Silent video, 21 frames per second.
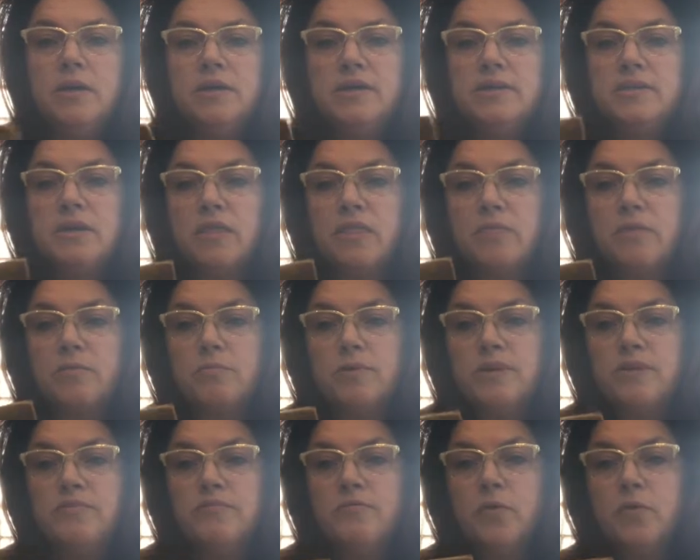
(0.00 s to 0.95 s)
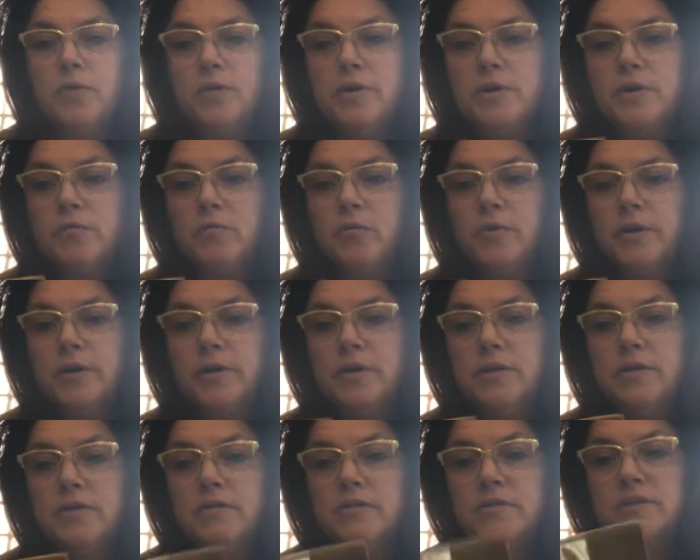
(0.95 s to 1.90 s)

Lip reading: It's a 3-4 Royal